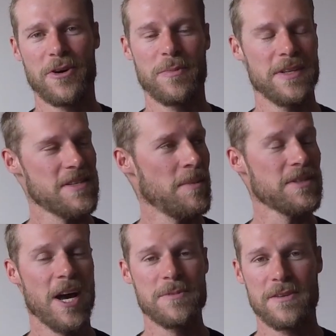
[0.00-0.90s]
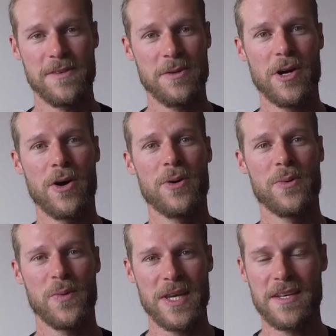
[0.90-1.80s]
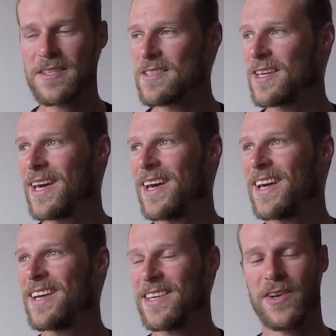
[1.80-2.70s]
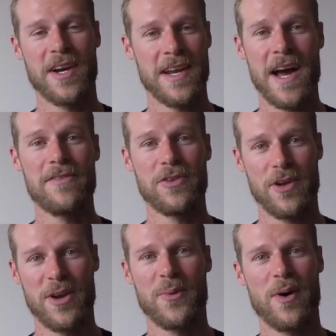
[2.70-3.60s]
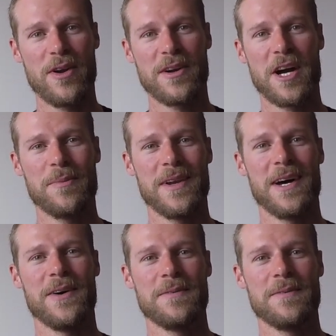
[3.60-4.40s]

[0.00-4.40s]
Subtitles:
But sometimes if you go weeks, you're gonna have a lot of water coming out.